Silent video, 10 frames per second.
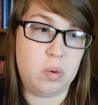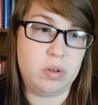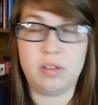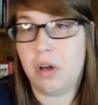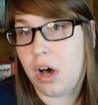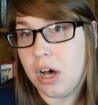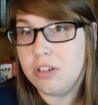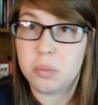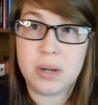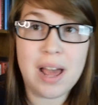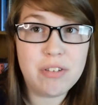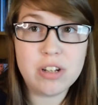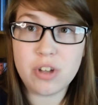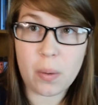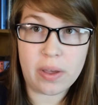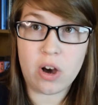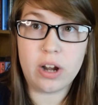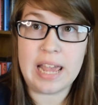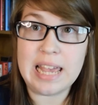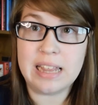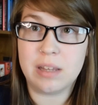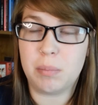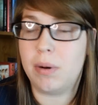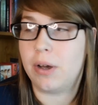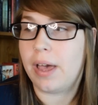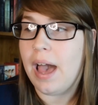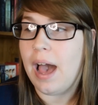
or the laws or whatever is going on in the book,